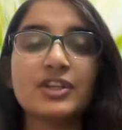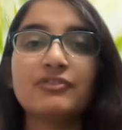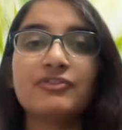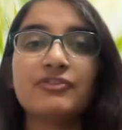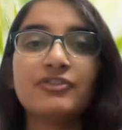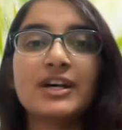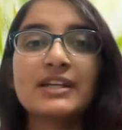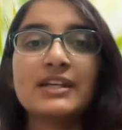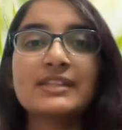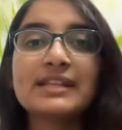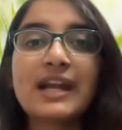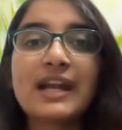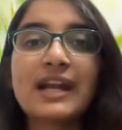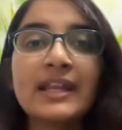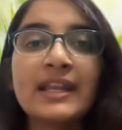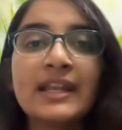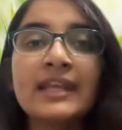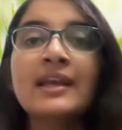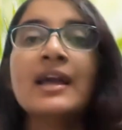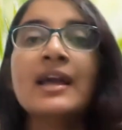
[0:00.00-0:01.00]
If you are
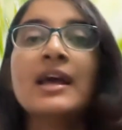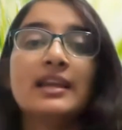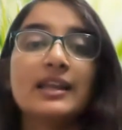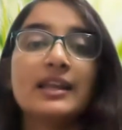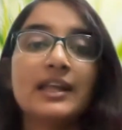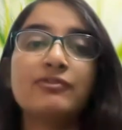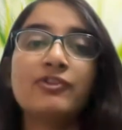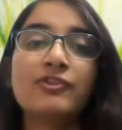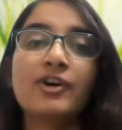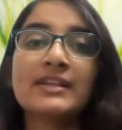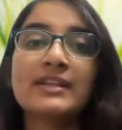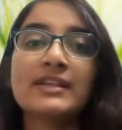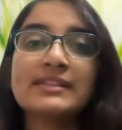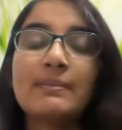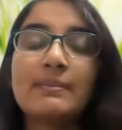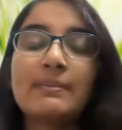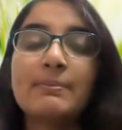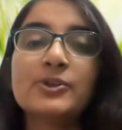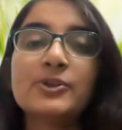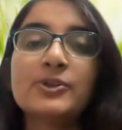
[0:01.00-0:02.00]
studying, like for
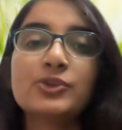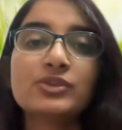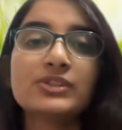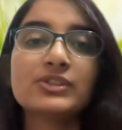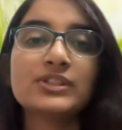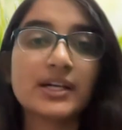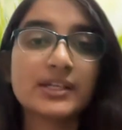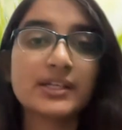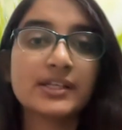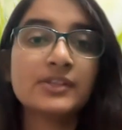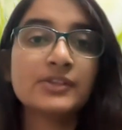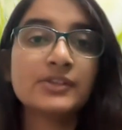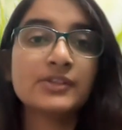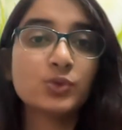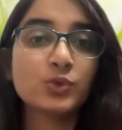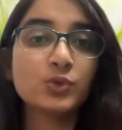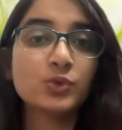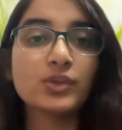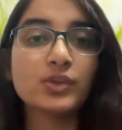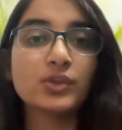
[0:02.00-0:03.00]
example, Charak
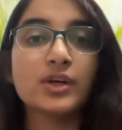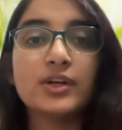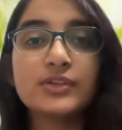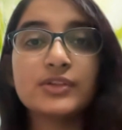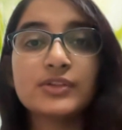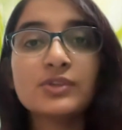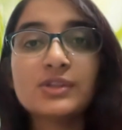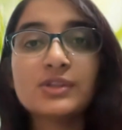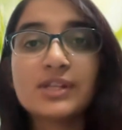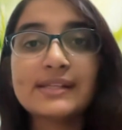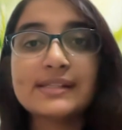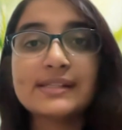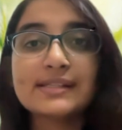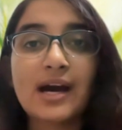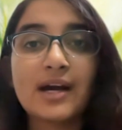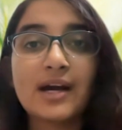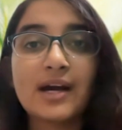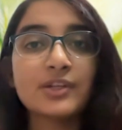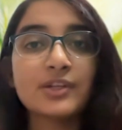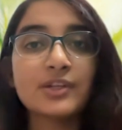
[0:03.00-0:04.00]
Sutra
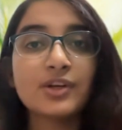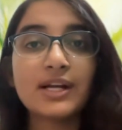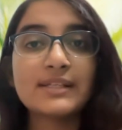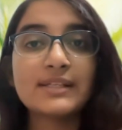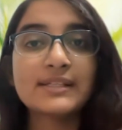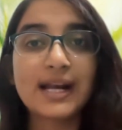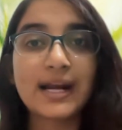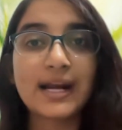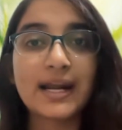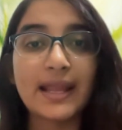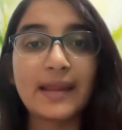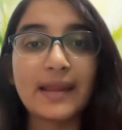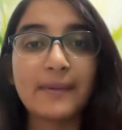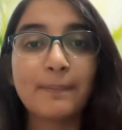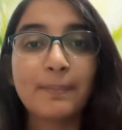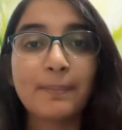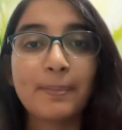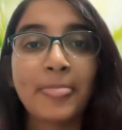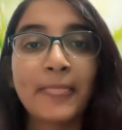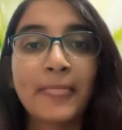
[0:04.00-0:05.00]
Sthan you are studying,
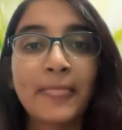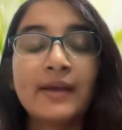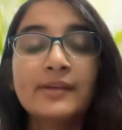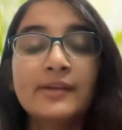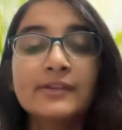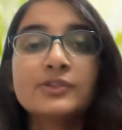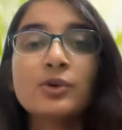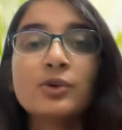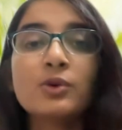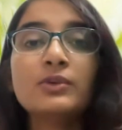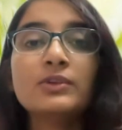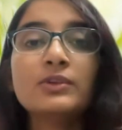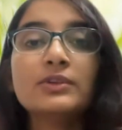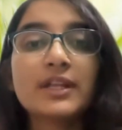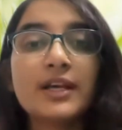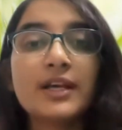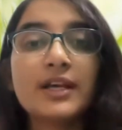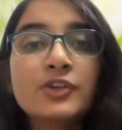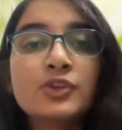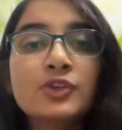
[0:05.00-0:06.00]
so
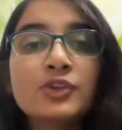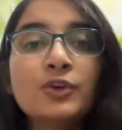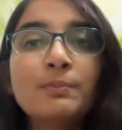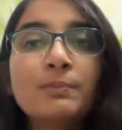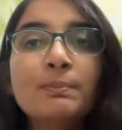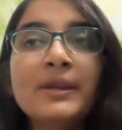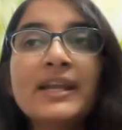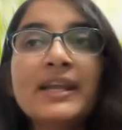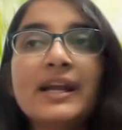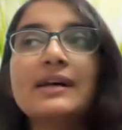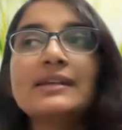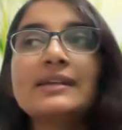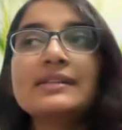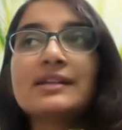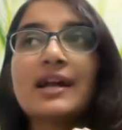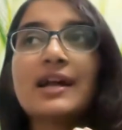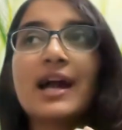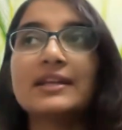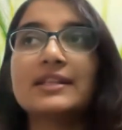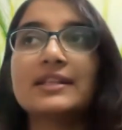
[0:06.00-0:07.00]
there should be a
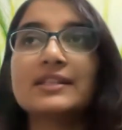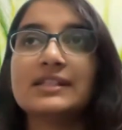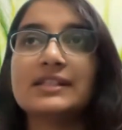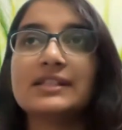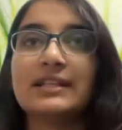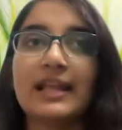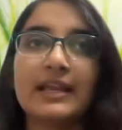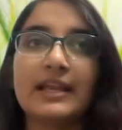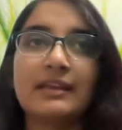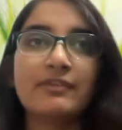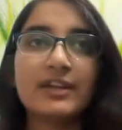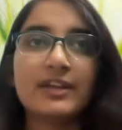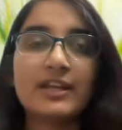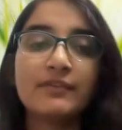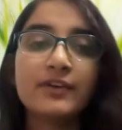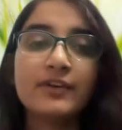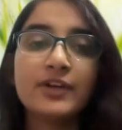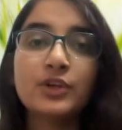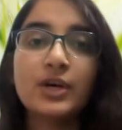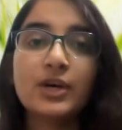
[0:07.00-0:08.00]
strategy. Like
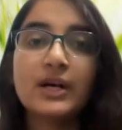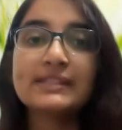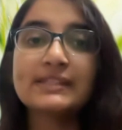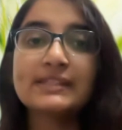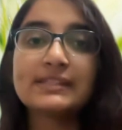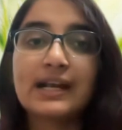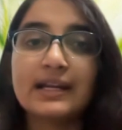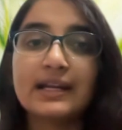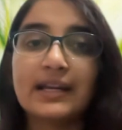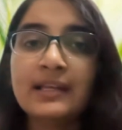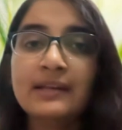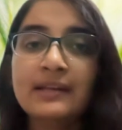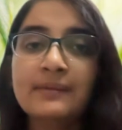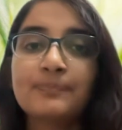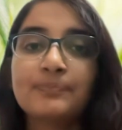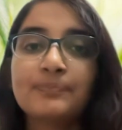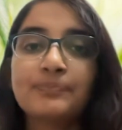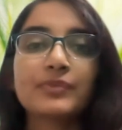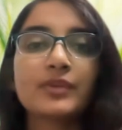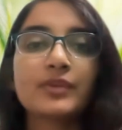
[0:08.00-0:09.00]
whenever you are studying,
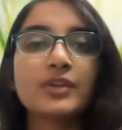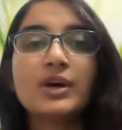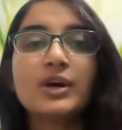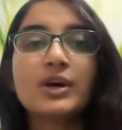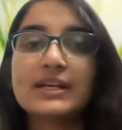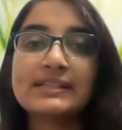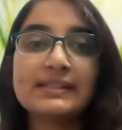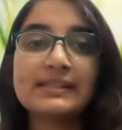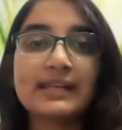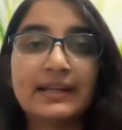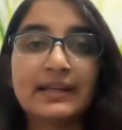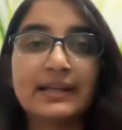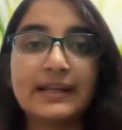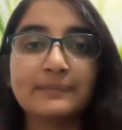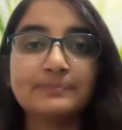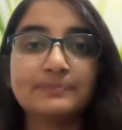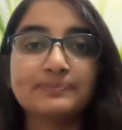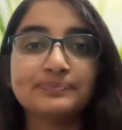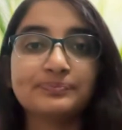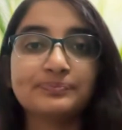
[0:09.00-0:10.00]

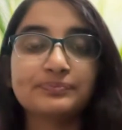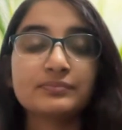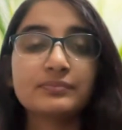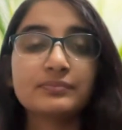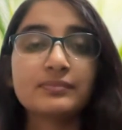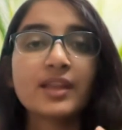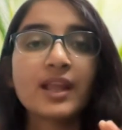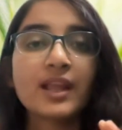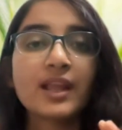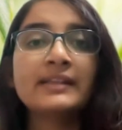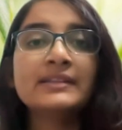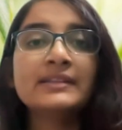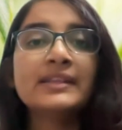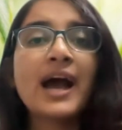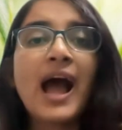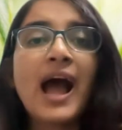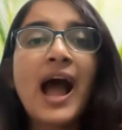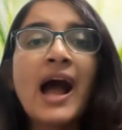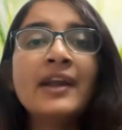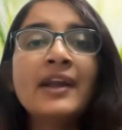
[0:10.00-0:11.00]
in the
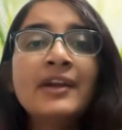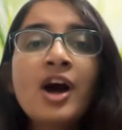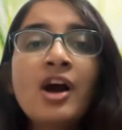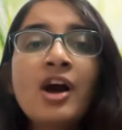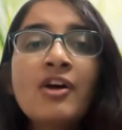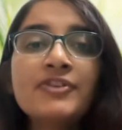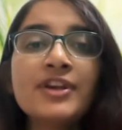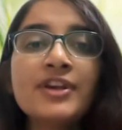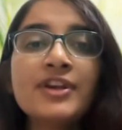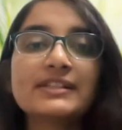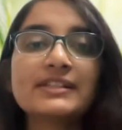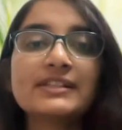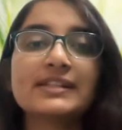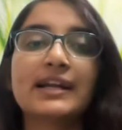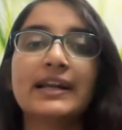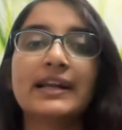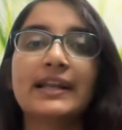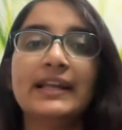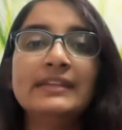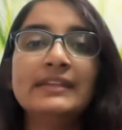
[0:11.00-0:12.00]
end of your
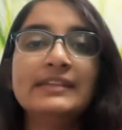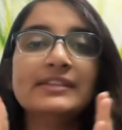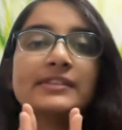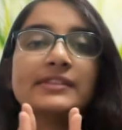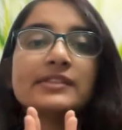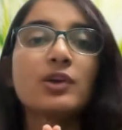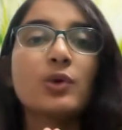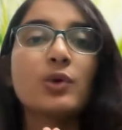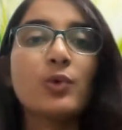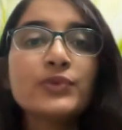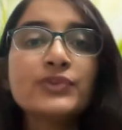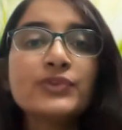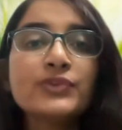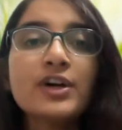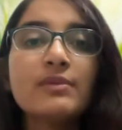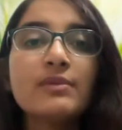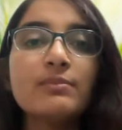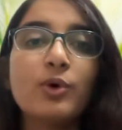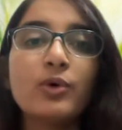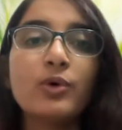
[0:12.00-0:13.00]
study, just close
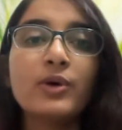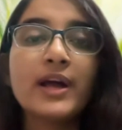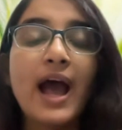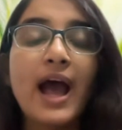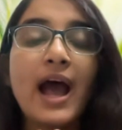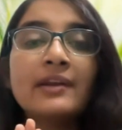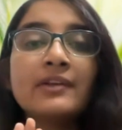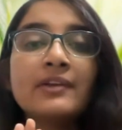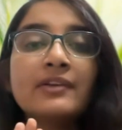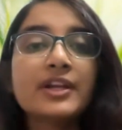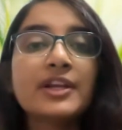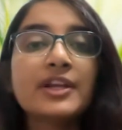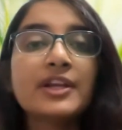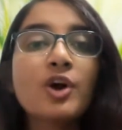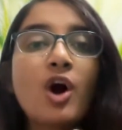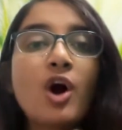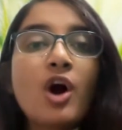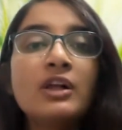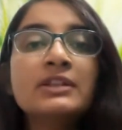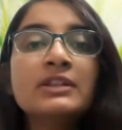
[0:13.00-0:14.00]
your book and
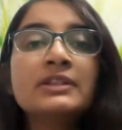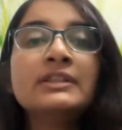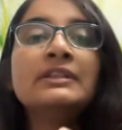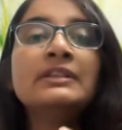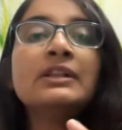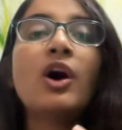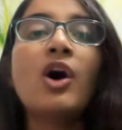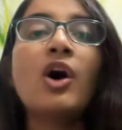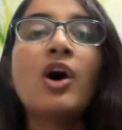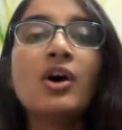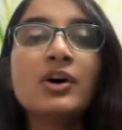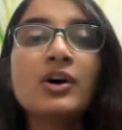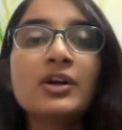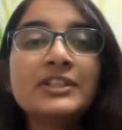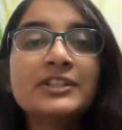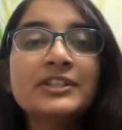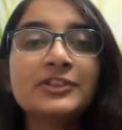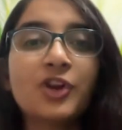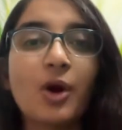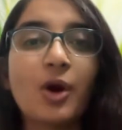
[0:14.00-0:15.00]
recall
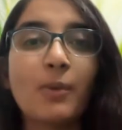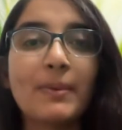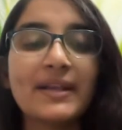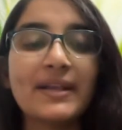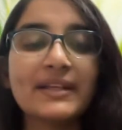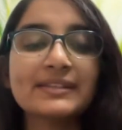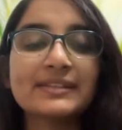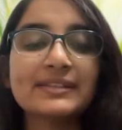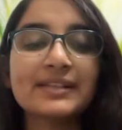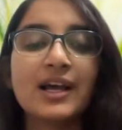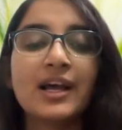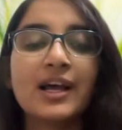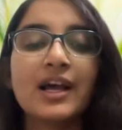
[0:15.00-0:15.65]
all the topics.